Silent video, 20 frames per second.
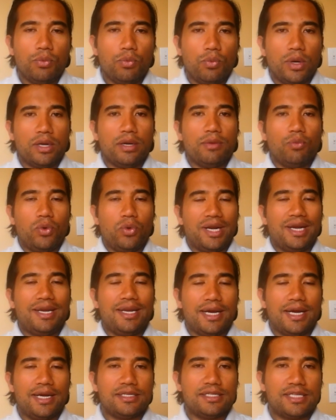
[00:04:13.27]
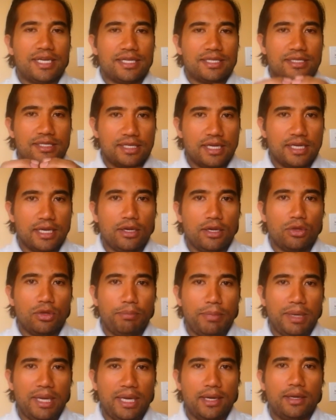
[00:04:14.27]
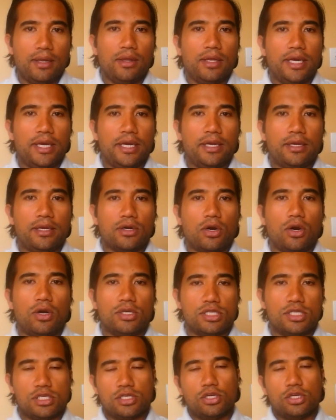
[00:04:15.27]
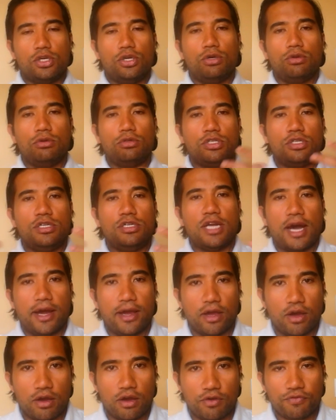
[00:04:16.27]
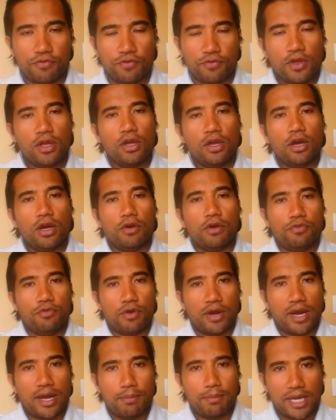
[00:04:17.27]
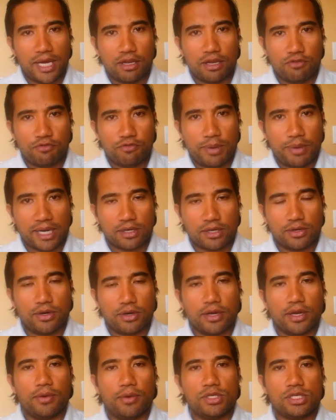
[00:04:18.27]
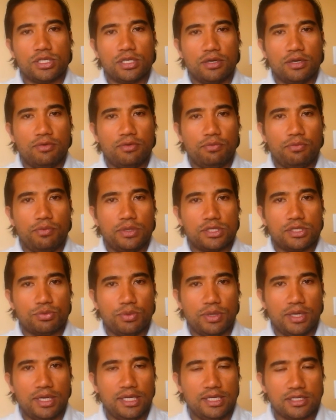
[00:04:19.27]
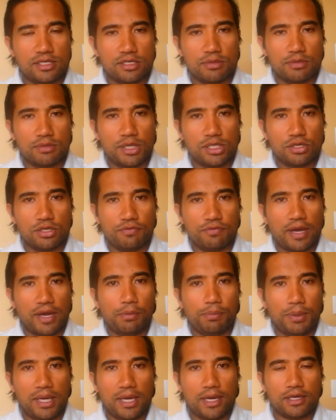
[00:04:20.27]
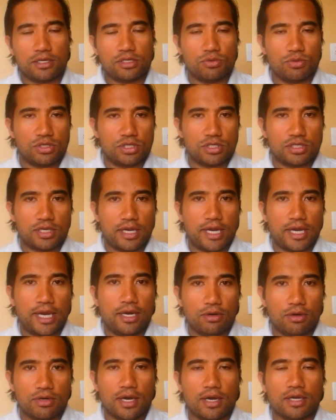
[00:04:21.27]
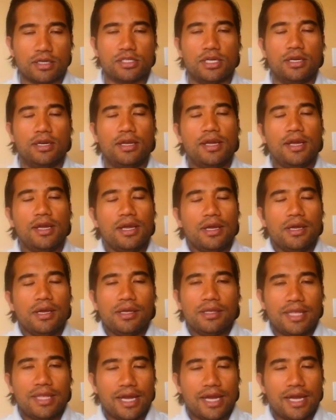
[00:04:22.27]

What it does, that single meal, it causes a huge die-off of gram-negative bacteria, which releases a bunch of LPS, which is an endotoxin.